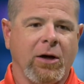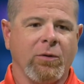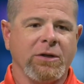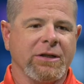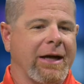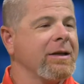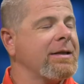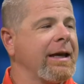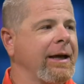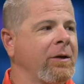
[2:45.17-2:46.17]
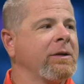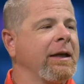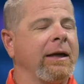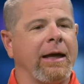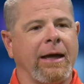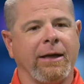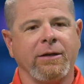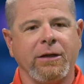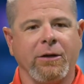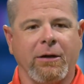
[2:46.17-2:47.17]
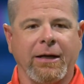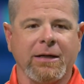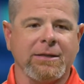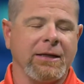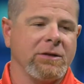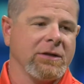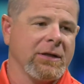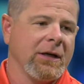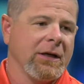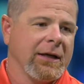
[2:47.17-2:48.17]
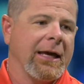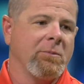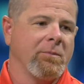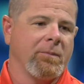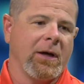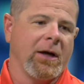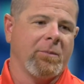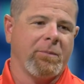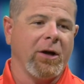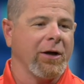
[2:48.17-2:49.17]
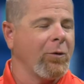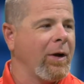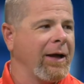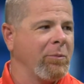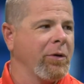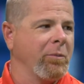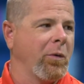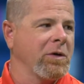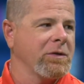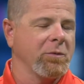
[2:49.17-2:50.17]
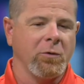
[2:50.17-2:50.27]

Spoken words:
We just got to stay healthy, and you know, like I said, just keep plugging away and putting points on the